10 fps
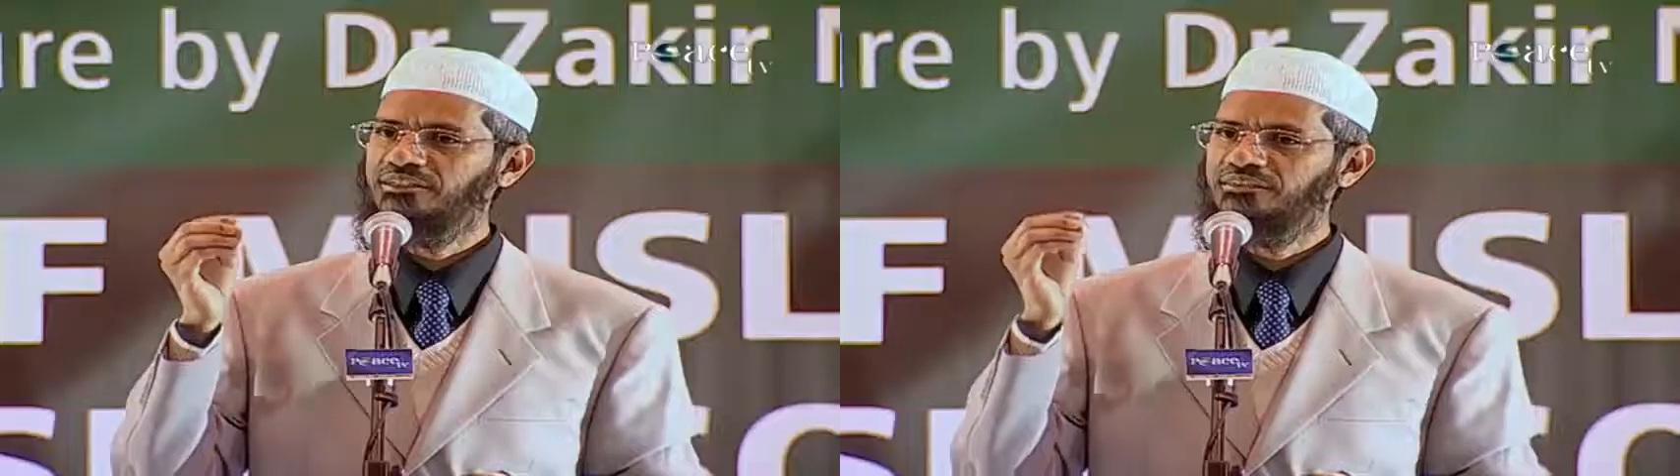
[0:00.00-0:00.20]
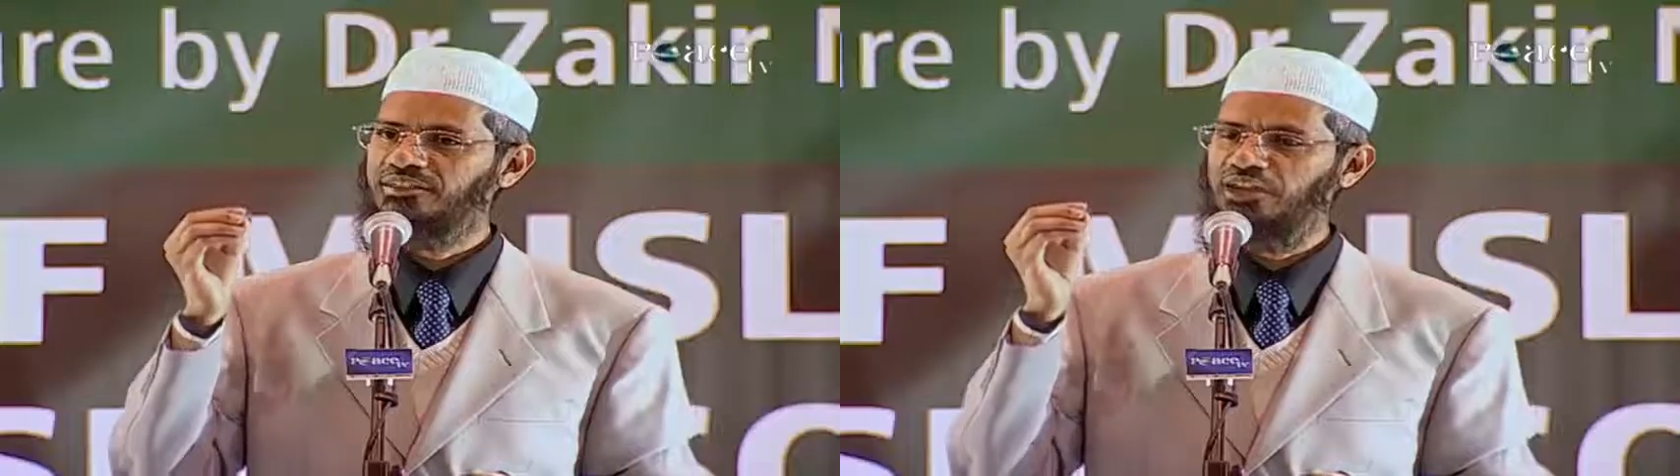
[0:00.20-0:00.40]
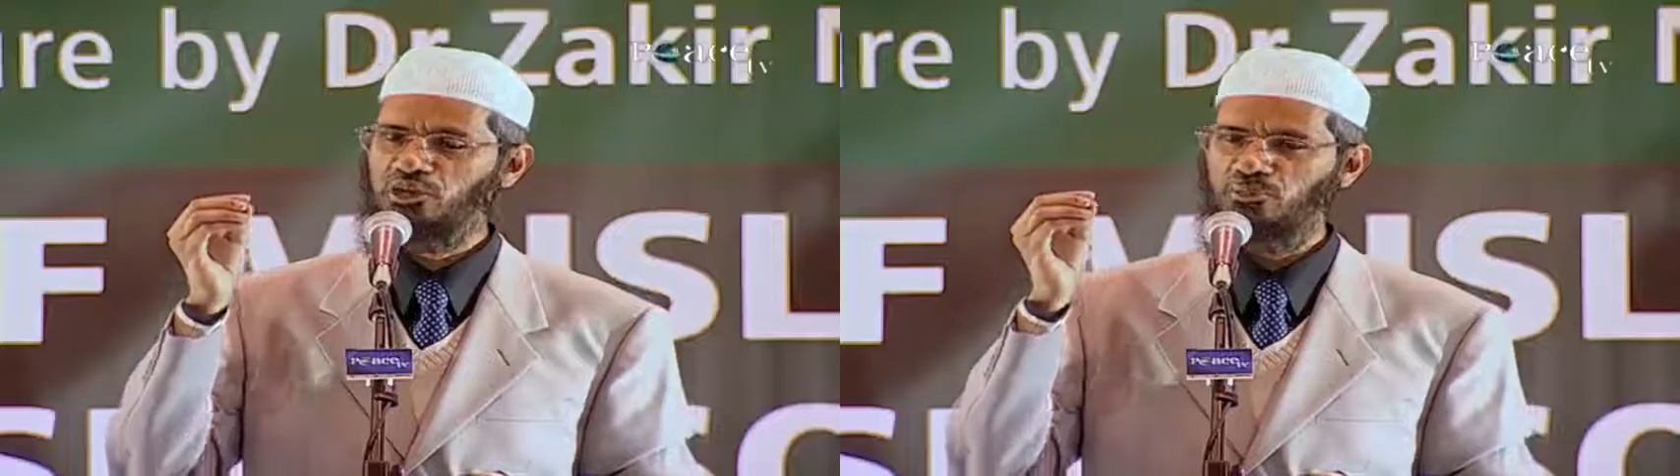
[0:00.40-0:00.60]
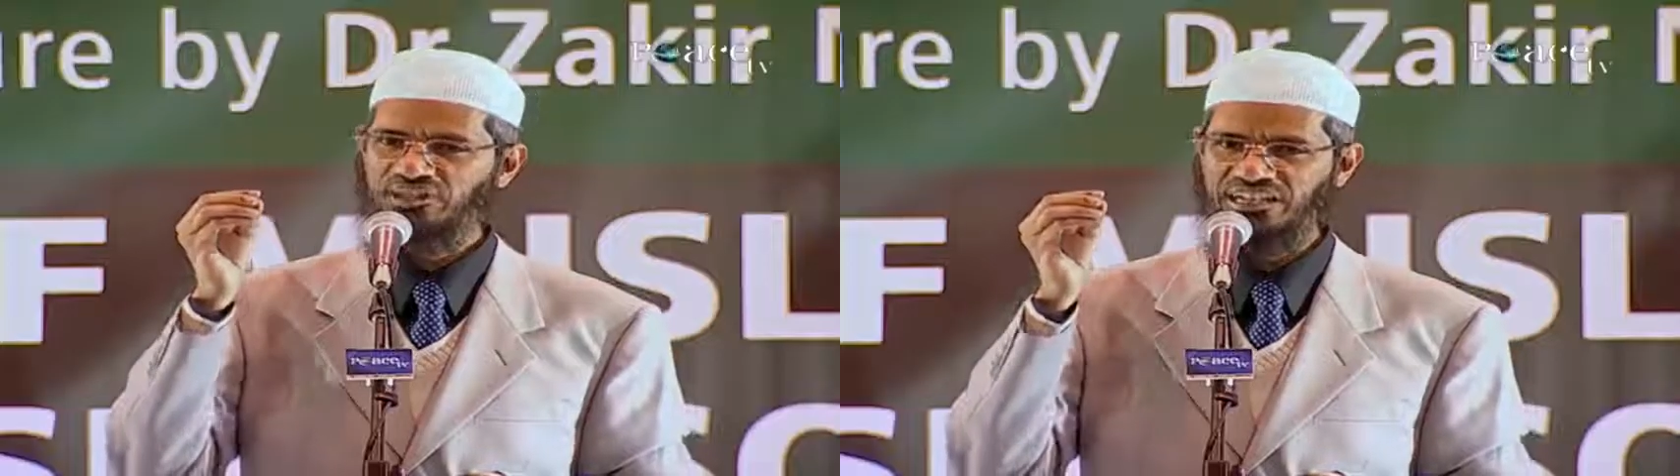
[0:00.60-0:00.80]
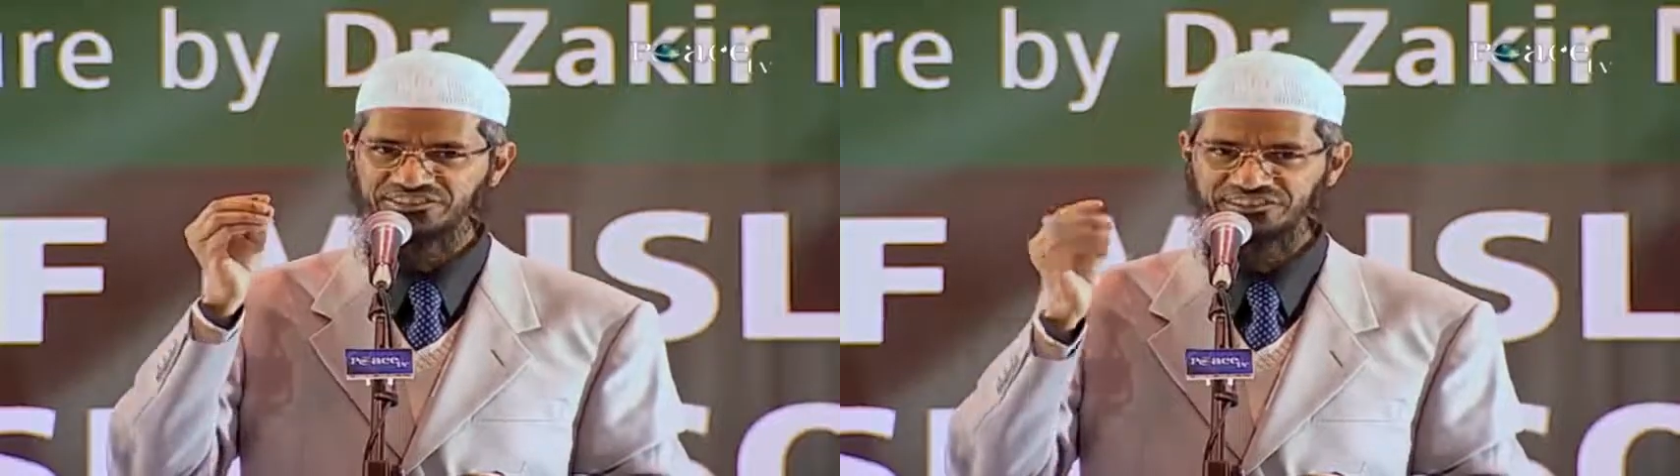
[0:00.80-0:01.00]
the radio
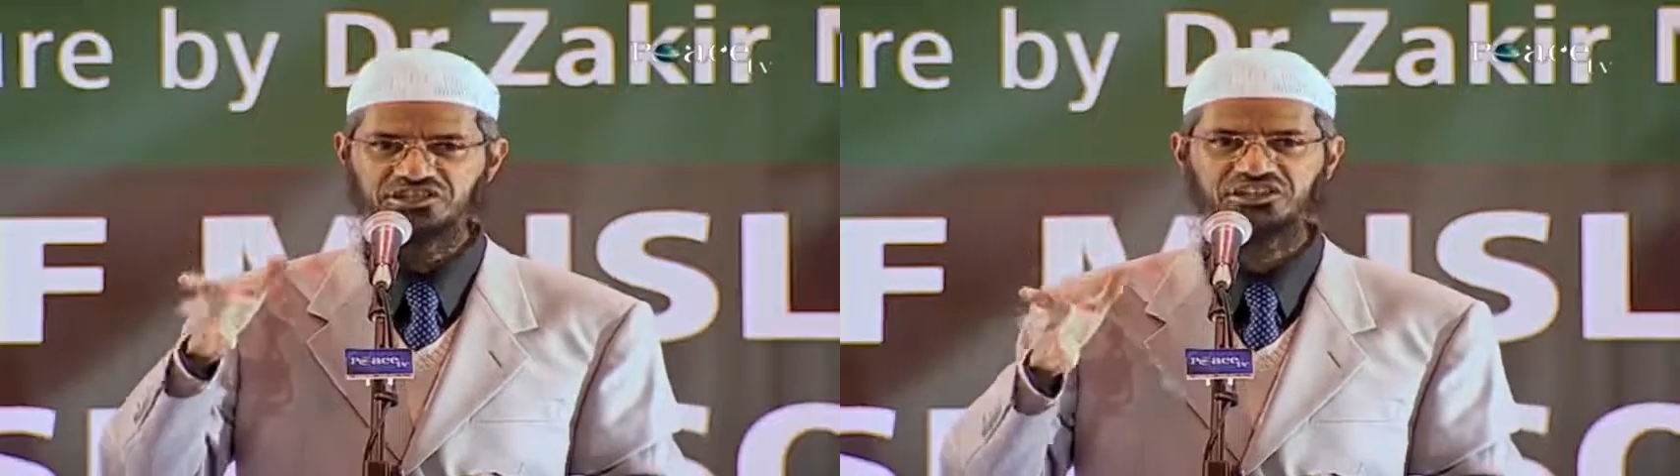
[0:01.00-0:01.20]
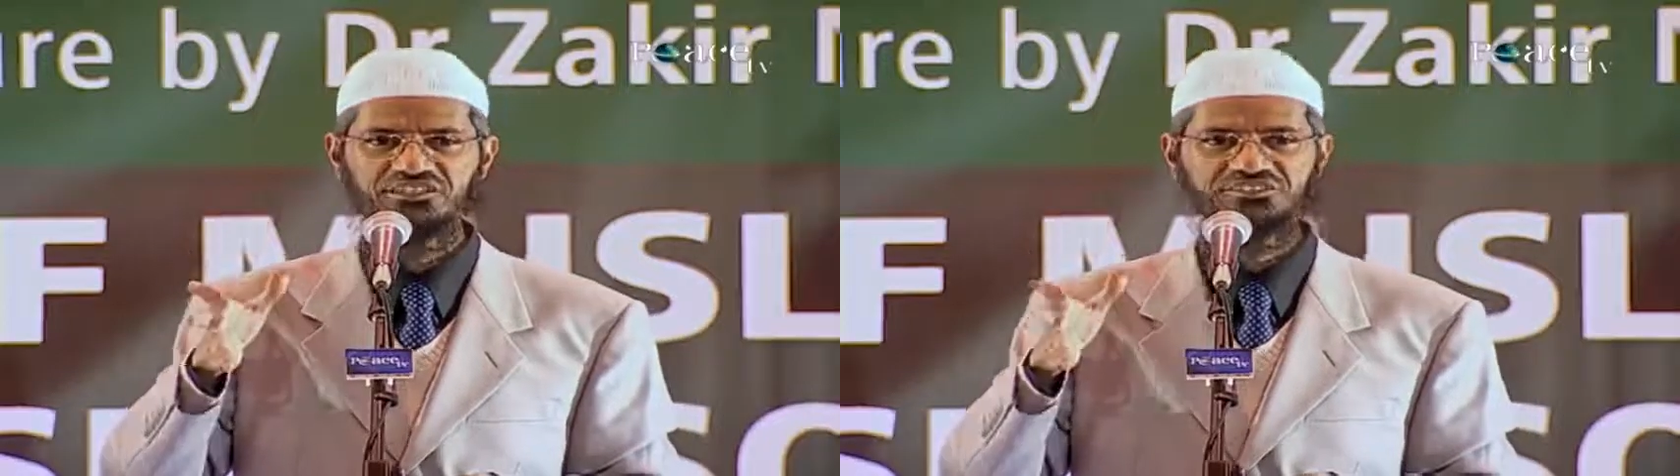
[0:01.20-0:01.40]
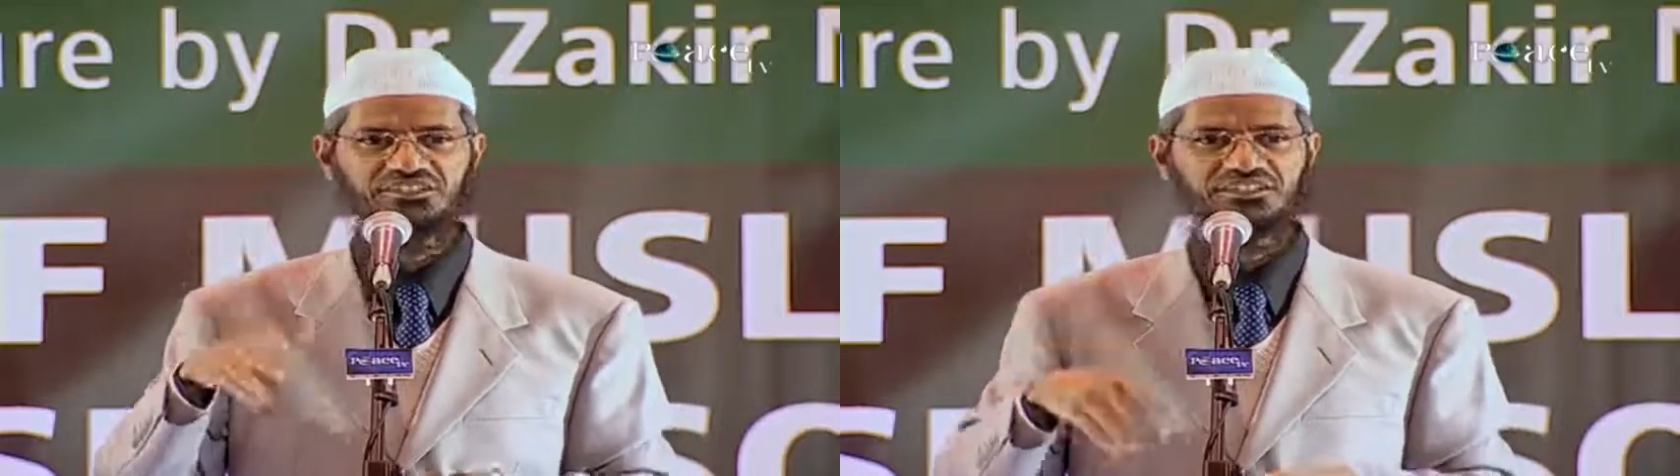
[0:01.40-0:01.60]
broadcast stations,